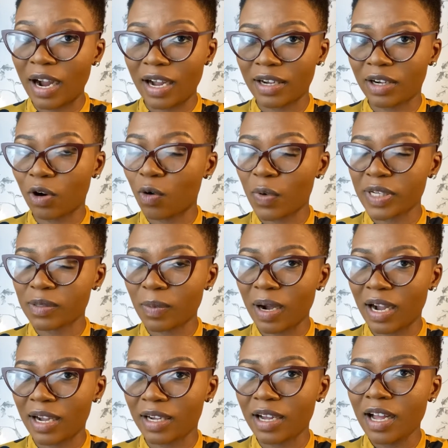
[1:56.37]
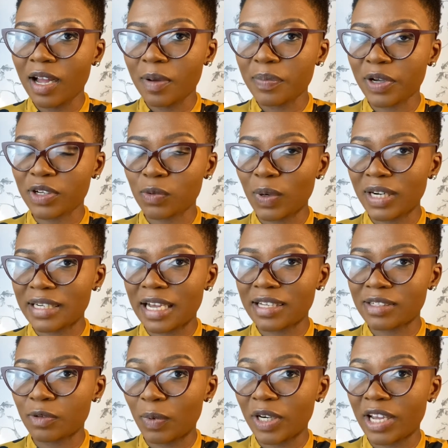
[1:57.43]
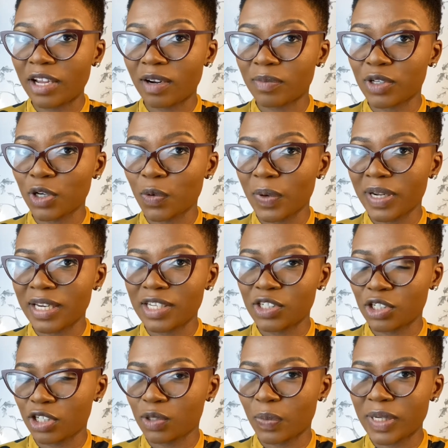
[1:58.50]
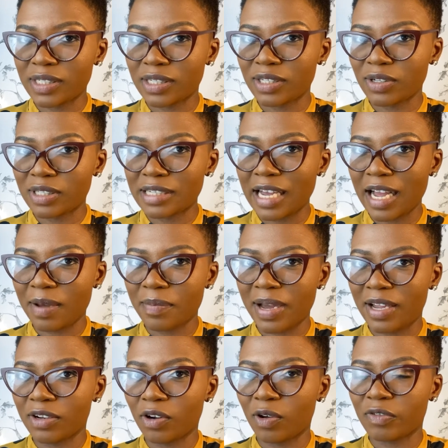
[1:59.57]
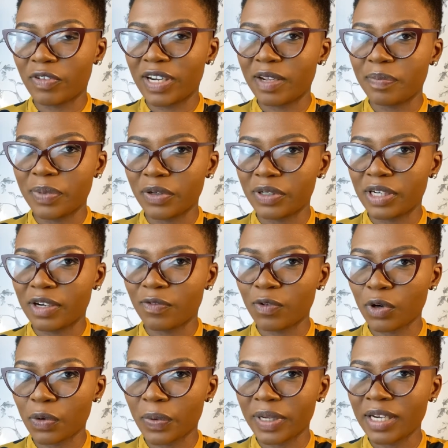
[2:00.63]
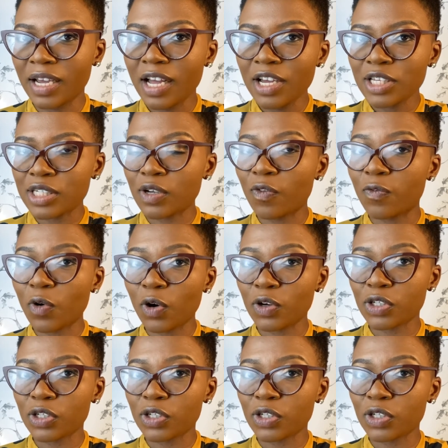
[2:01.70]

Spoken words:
always work, because what you end up doing is just wasting your time and not really building a following. So focus